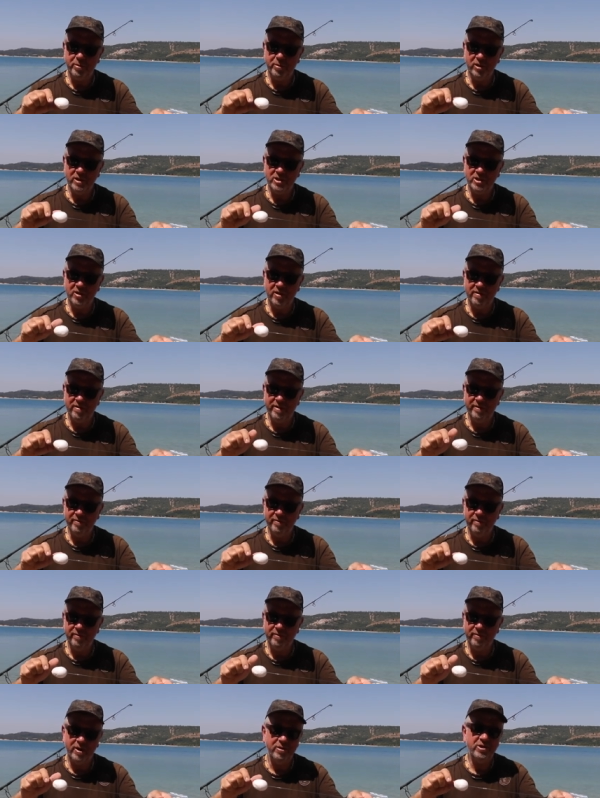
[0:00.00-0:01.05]
polystyrene
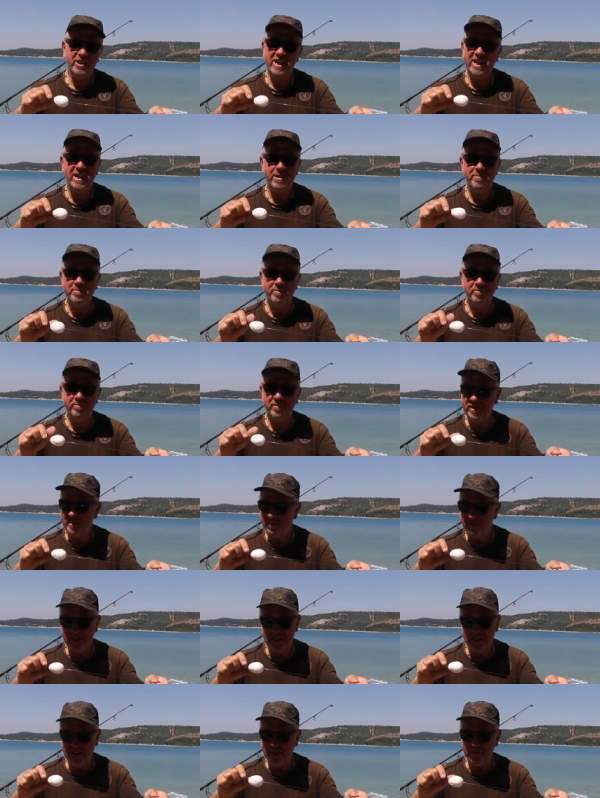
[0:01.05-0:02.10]
floats. Get them
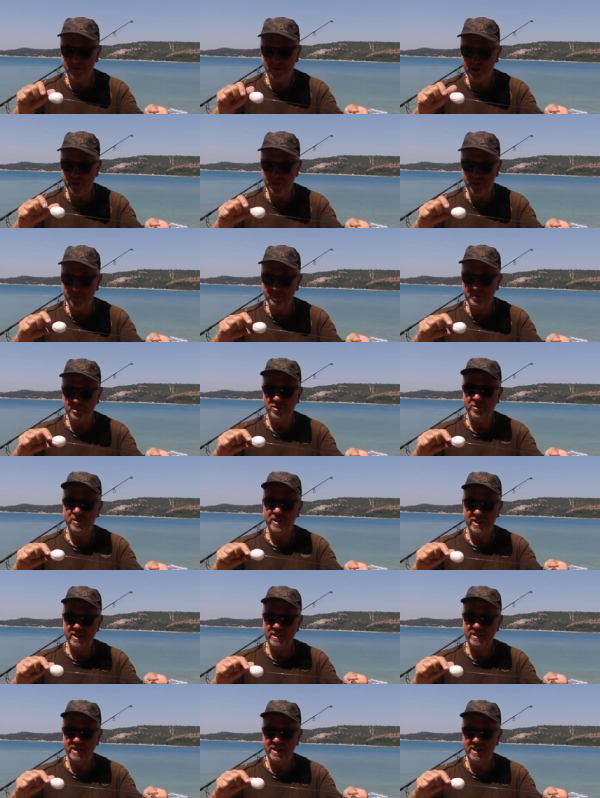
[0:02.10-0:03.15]
loads of shops. I got
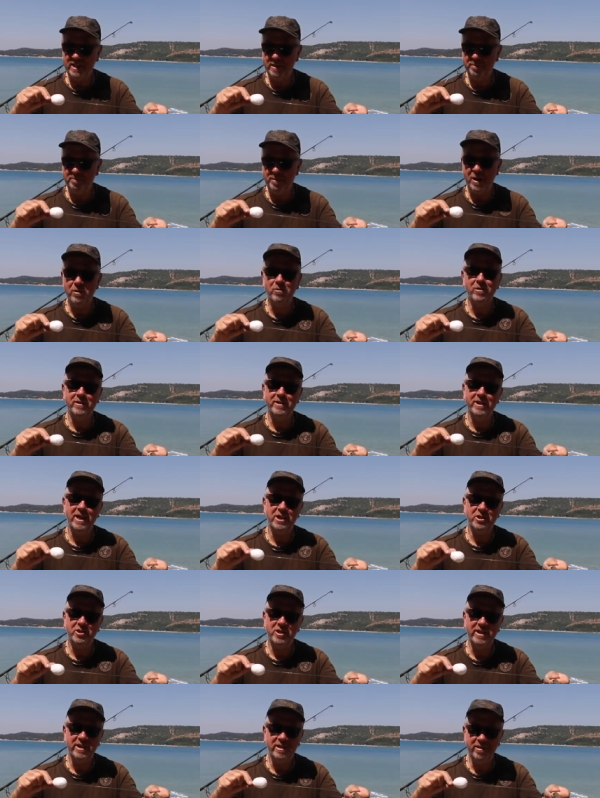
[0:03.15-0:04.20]
these in Poland
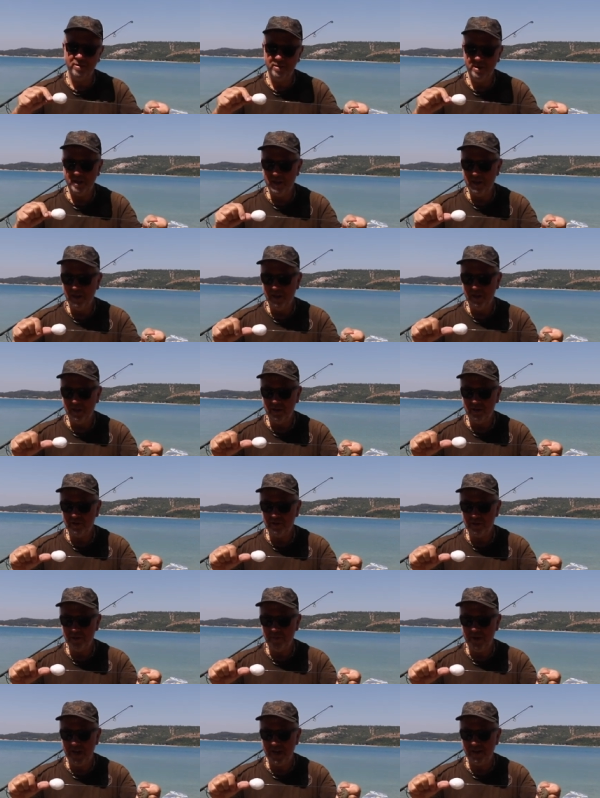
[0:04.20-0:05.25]
actually.
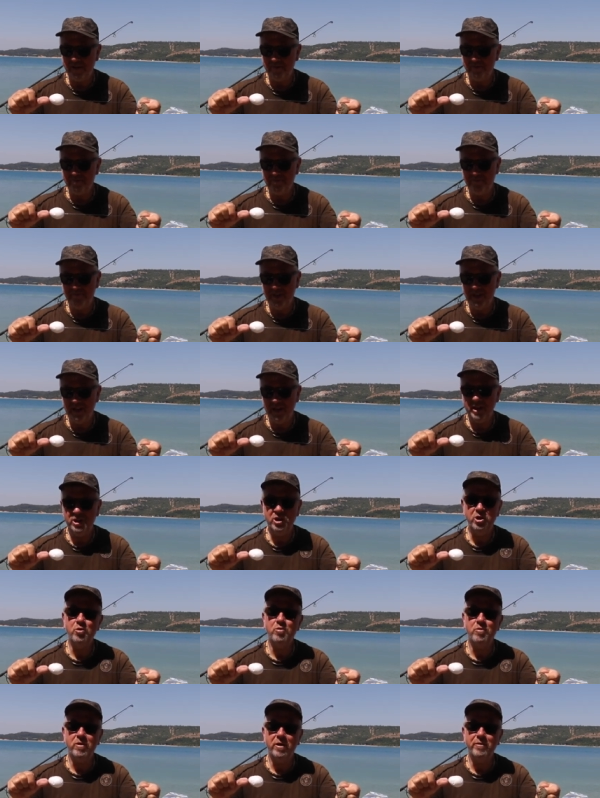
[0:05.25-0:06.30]
Cost about a
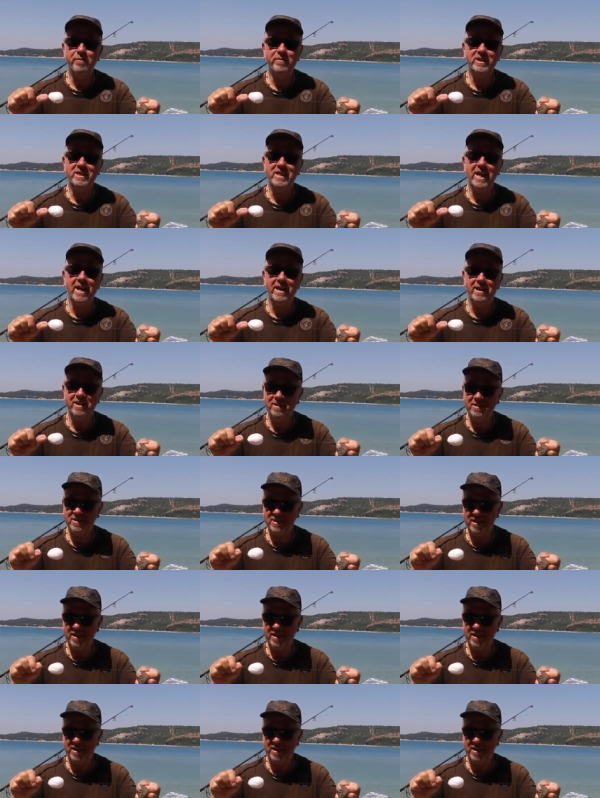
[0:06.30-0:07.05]
euro for 10,